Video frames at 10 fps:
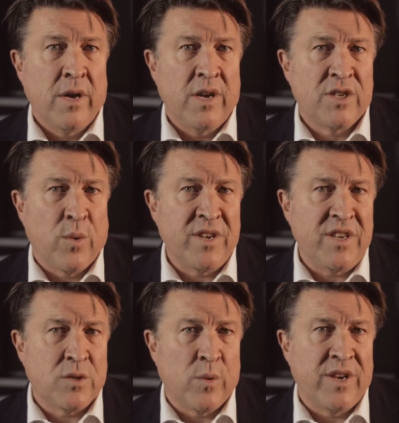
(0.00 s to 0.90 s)
In
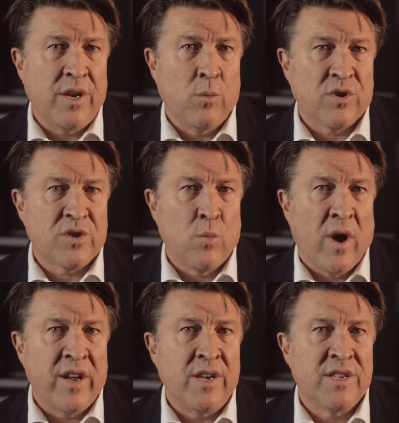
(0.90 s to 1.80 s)
2020, watch and
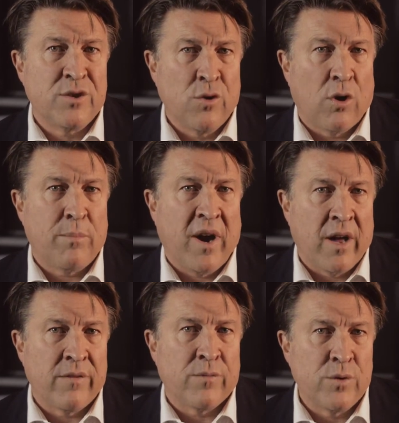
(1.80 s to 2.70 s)
wait is not
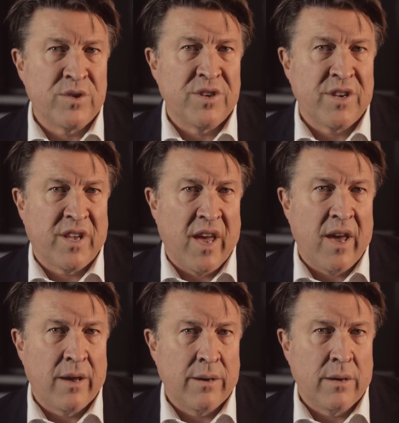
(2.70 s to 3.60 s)
part of routine
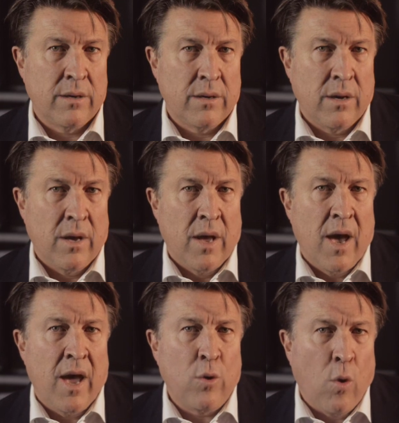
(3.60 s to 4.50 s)
care,
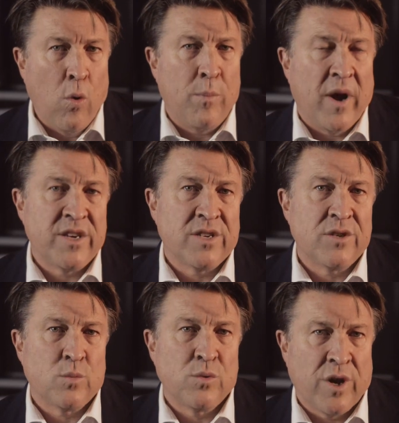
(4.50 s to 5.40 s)
and all
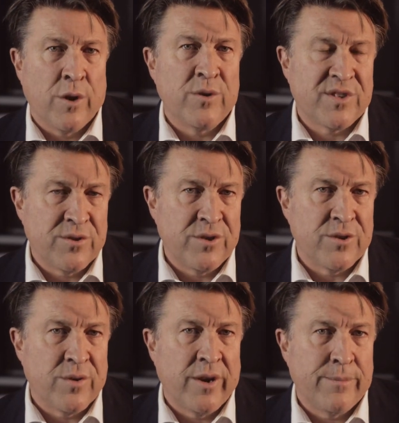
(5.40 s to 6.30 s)
patients would go to
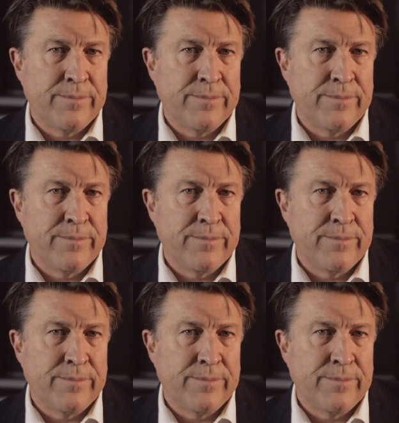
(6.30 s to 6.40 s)
surgery.